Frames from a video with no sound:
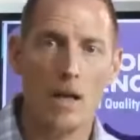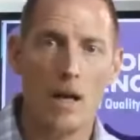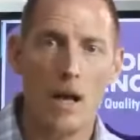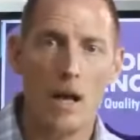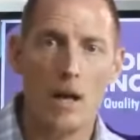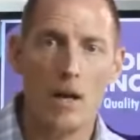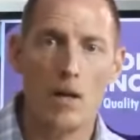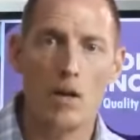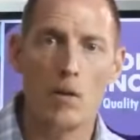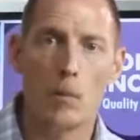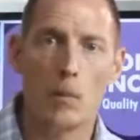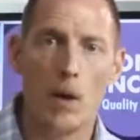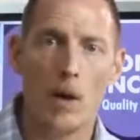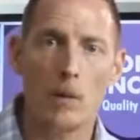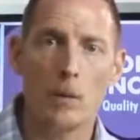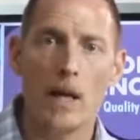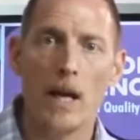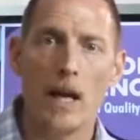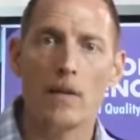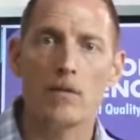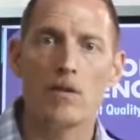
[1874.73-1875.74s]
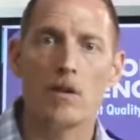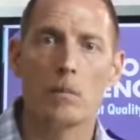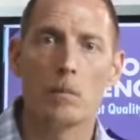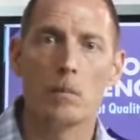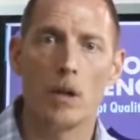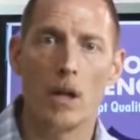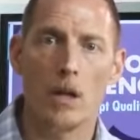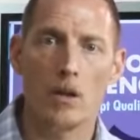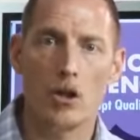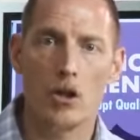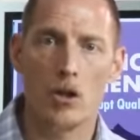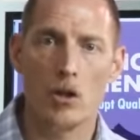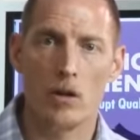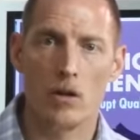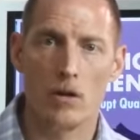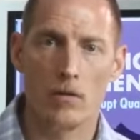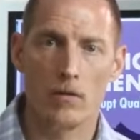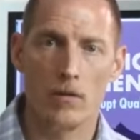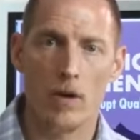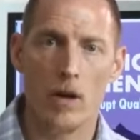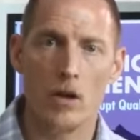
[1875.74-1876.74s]
You probably have some blood sugar
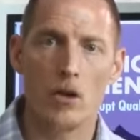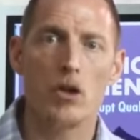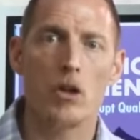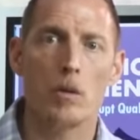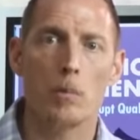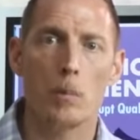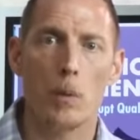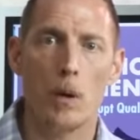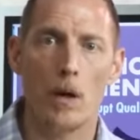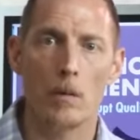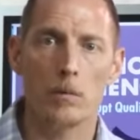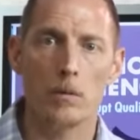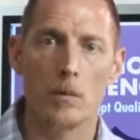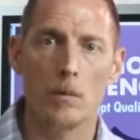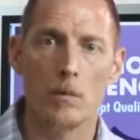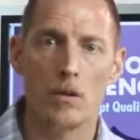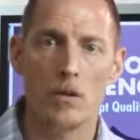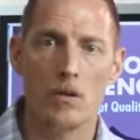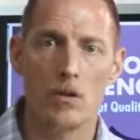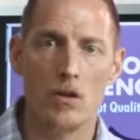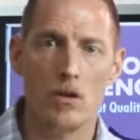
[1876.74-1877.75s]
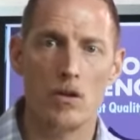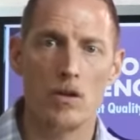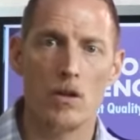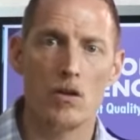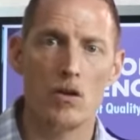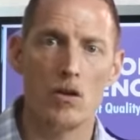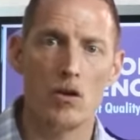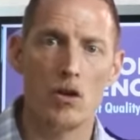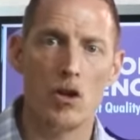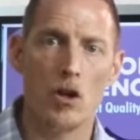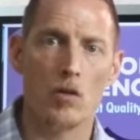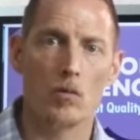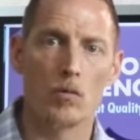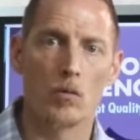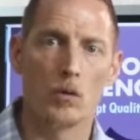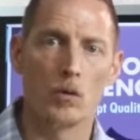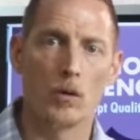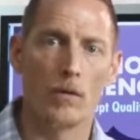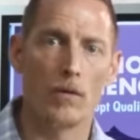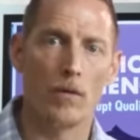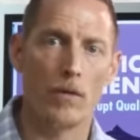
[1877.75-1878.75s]
function problems, just as a general rule
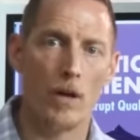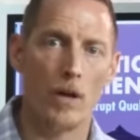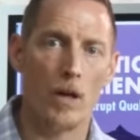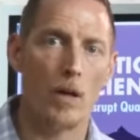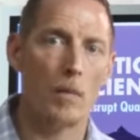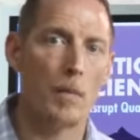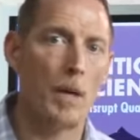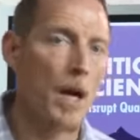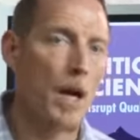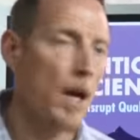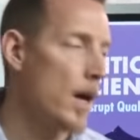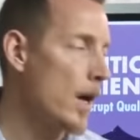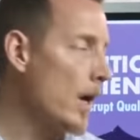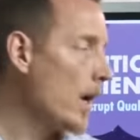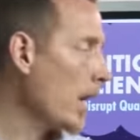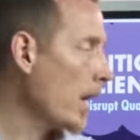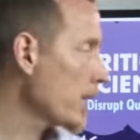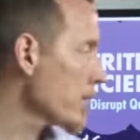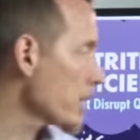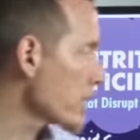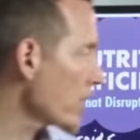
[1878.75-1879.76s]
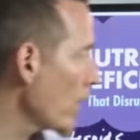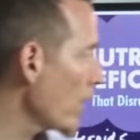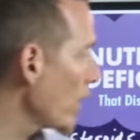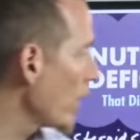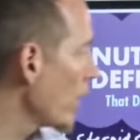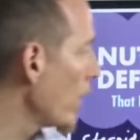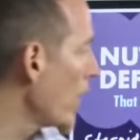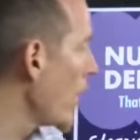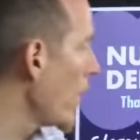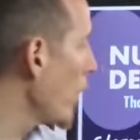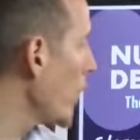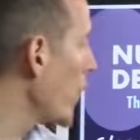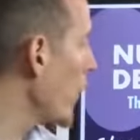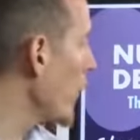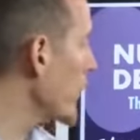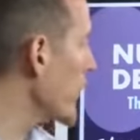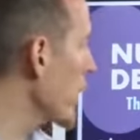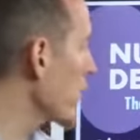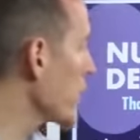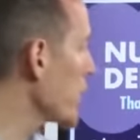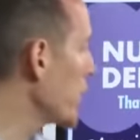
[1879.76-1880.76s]
of thumb. And so, with
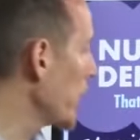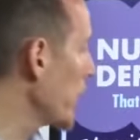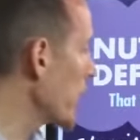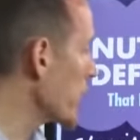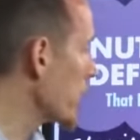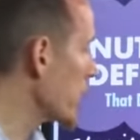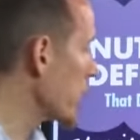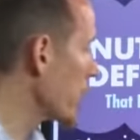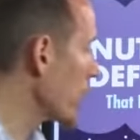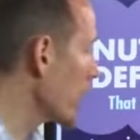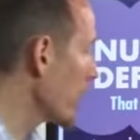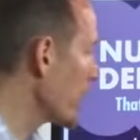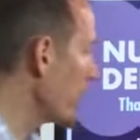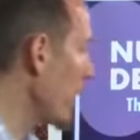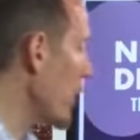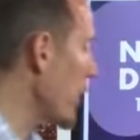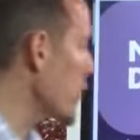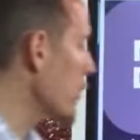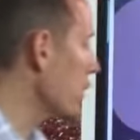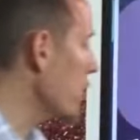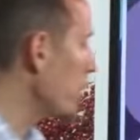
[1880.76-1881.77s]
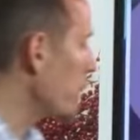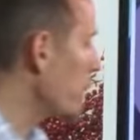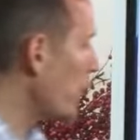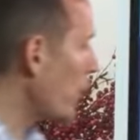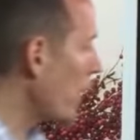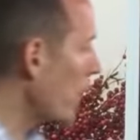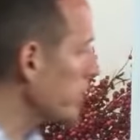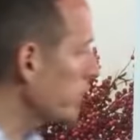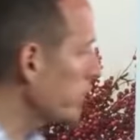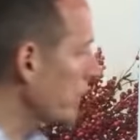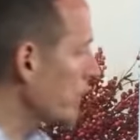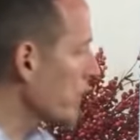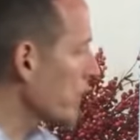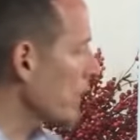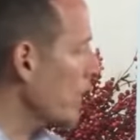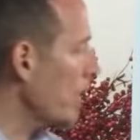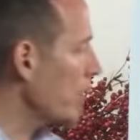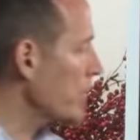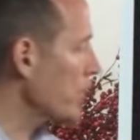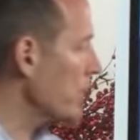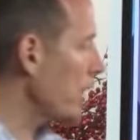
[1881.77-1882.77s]
those blood sugar function problems
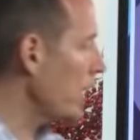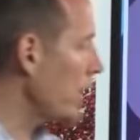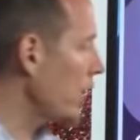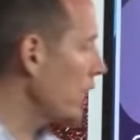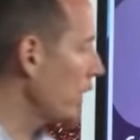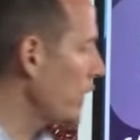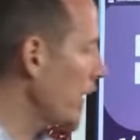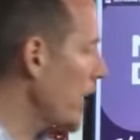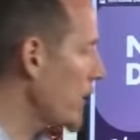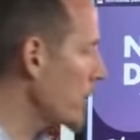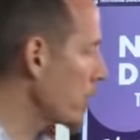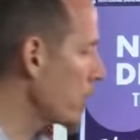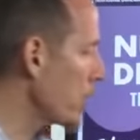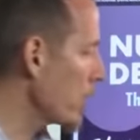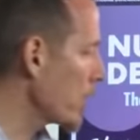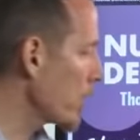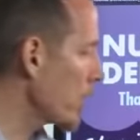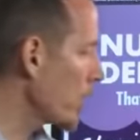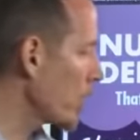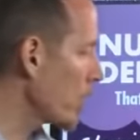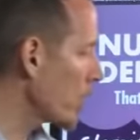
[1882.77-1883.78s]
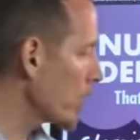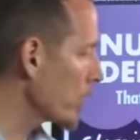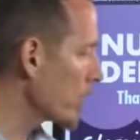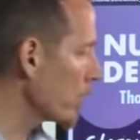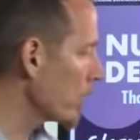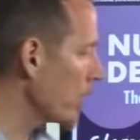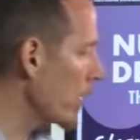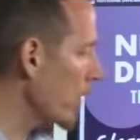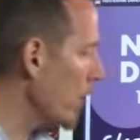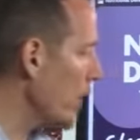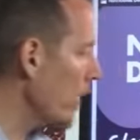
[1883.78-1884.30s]
comes an elevation in cortisol